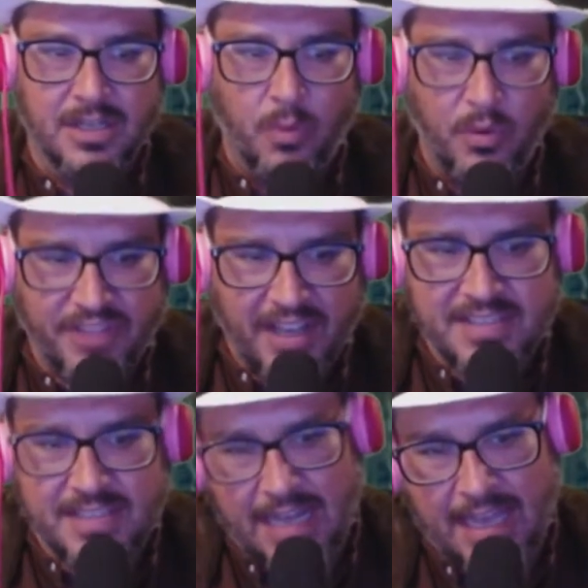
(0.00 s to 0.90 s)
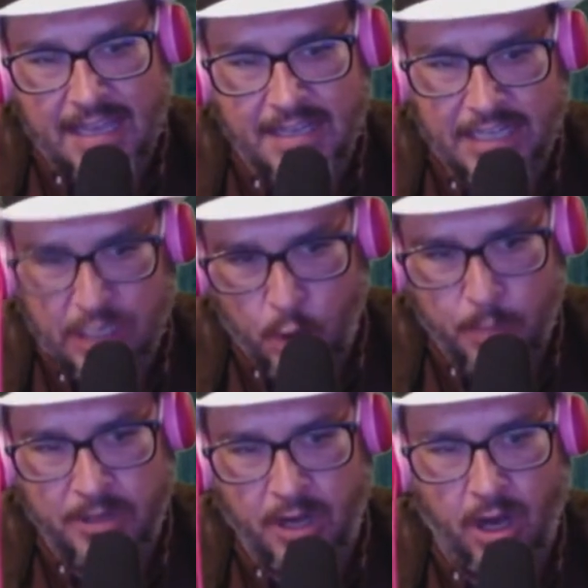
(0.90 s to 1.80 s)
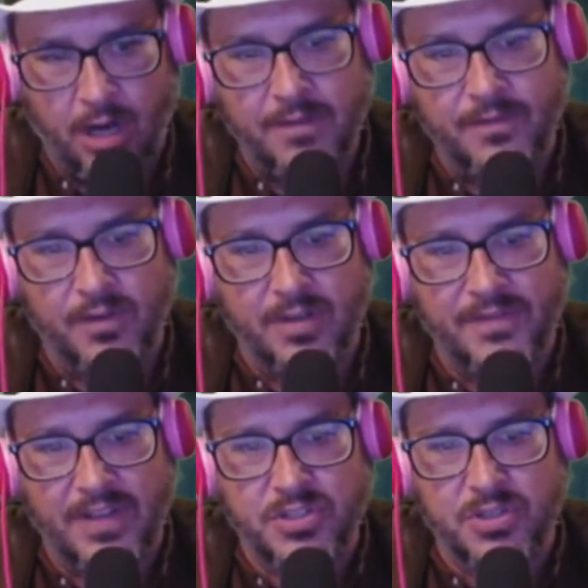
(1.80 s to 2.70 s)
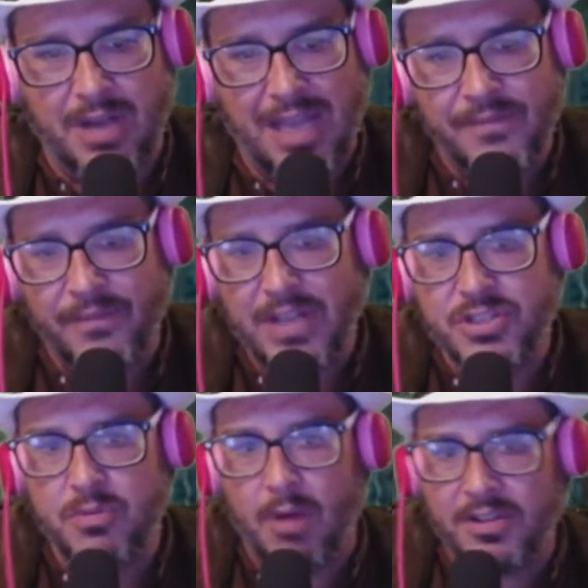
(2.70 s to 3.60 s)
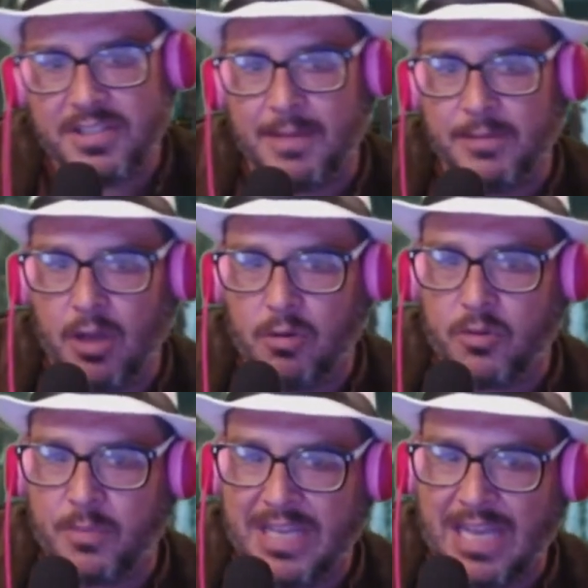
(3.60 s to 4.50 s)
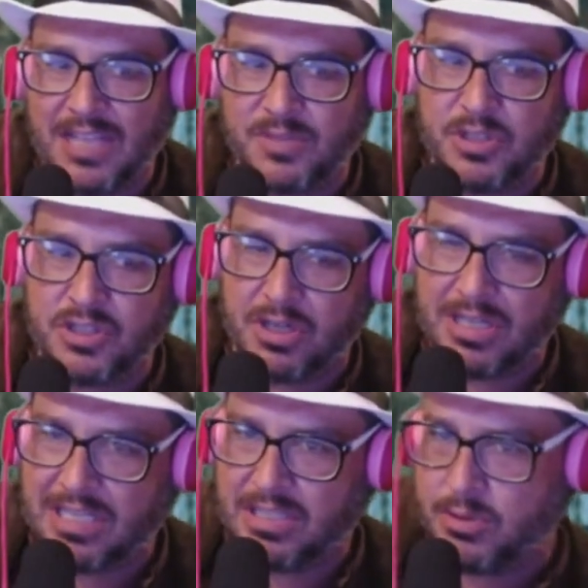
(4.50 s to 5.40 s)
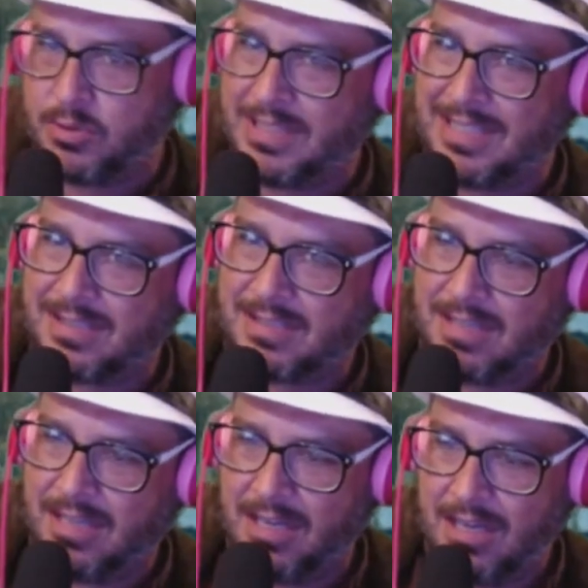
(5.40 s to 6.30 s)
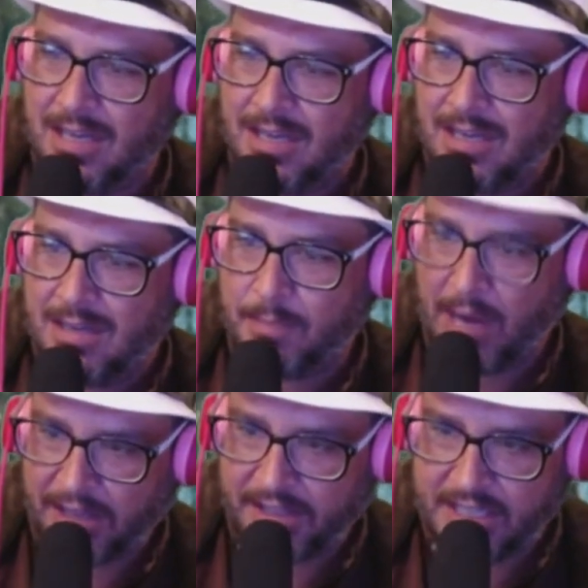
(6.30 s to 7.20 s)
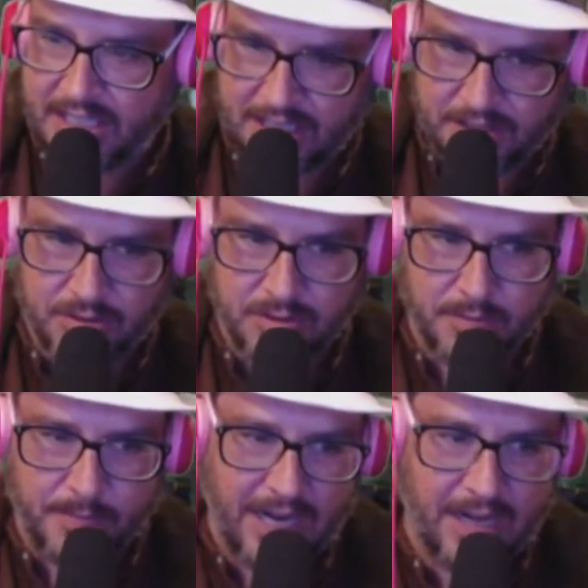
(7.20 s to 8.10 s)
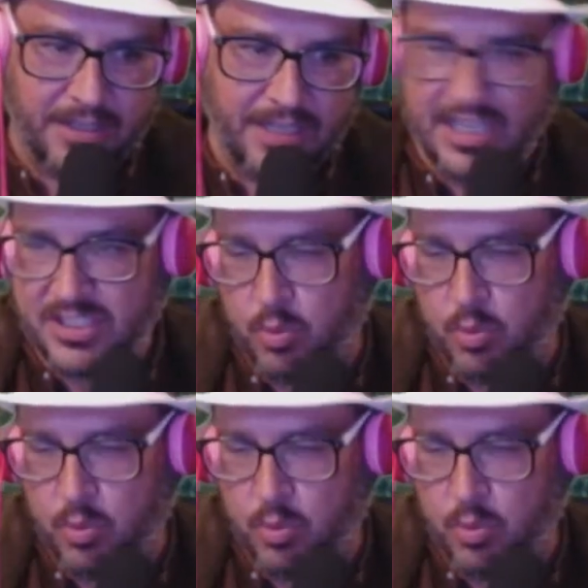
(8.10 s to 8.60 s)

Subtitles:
With dice in hand and an open heart for adventure, I invite you all to come along with me as we journey into this Polyhedral Paradise.